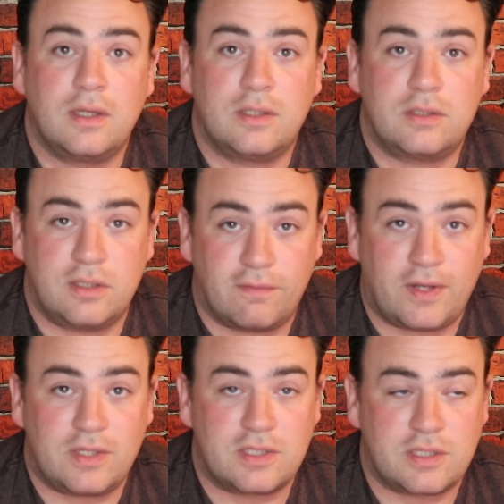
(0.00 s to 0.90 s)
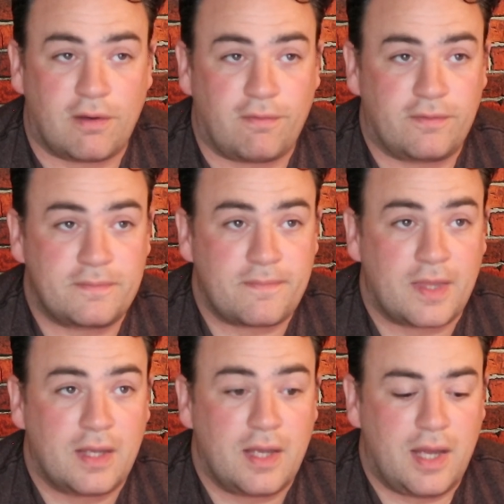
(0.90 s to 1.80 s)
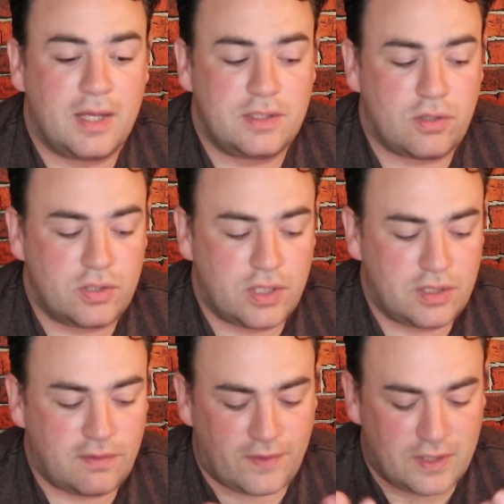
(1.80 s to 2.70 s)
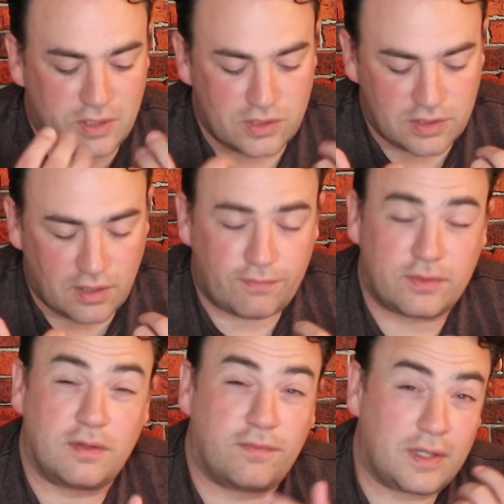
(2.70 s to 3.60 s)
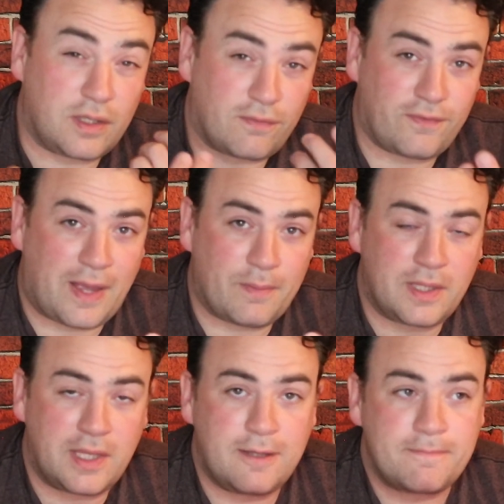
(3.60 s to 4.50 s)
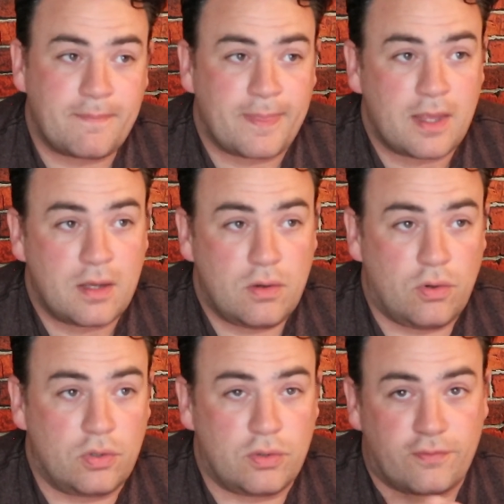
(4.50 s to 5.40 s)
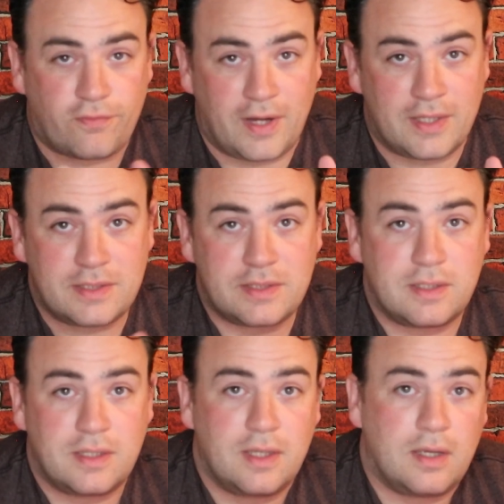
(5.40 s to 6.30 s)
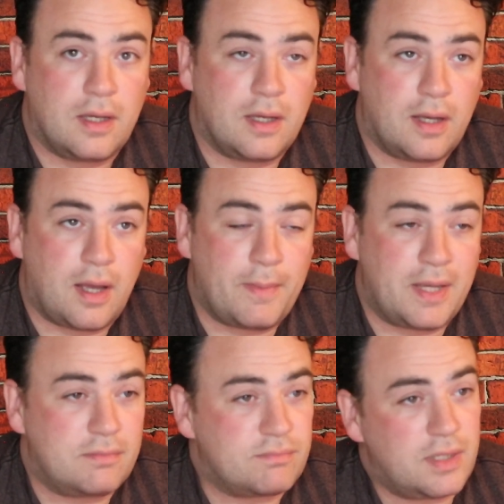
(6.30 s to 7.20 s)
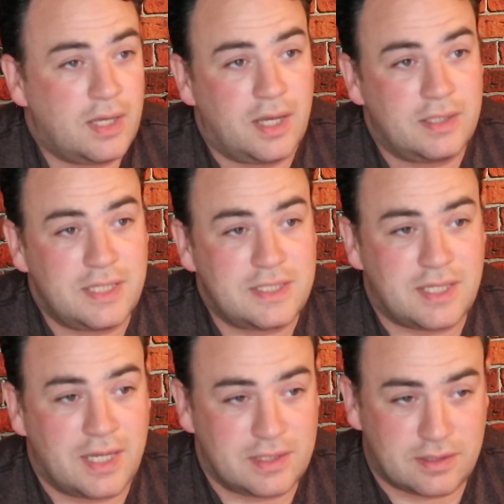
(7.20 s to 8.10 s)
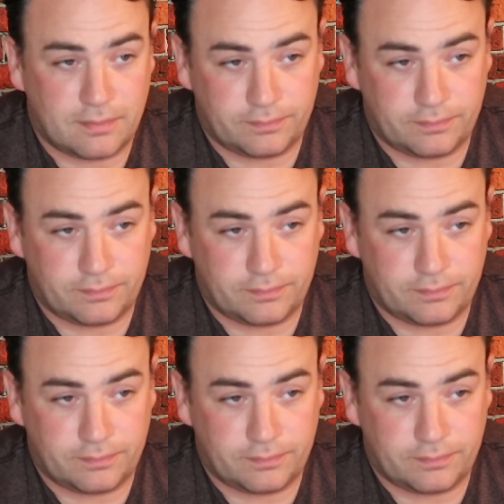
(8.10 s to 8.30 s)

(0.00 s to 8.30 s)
to defend yourself. And not only are you defending yourself, you're defending your family or your friends. These days